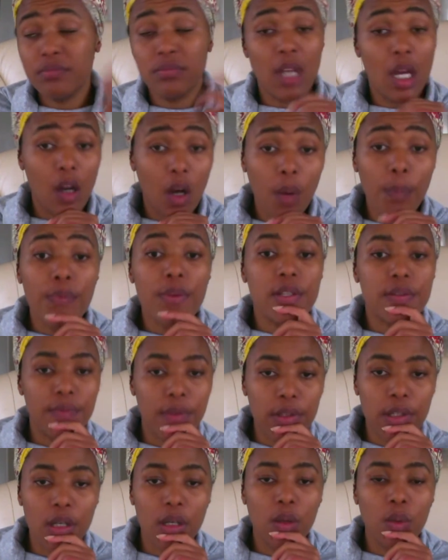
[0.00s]
I hope this
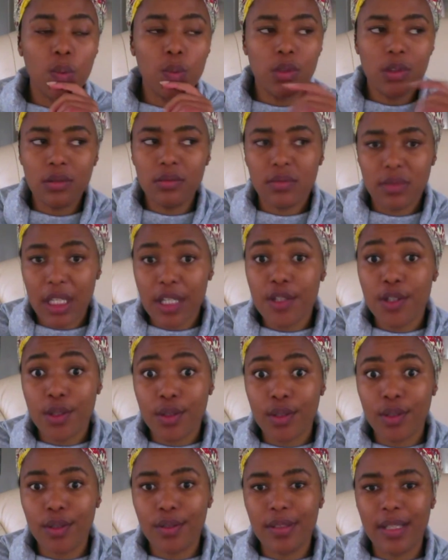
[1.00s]
video will let you
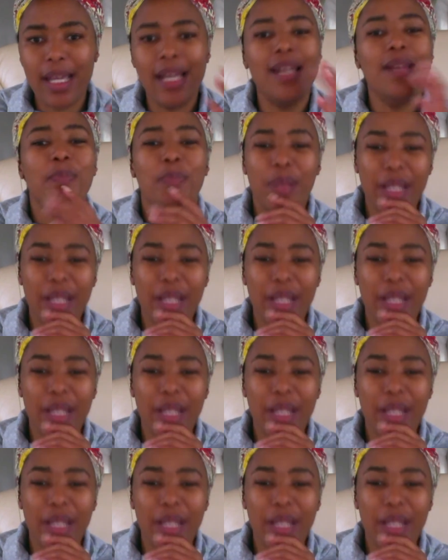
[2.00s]
know that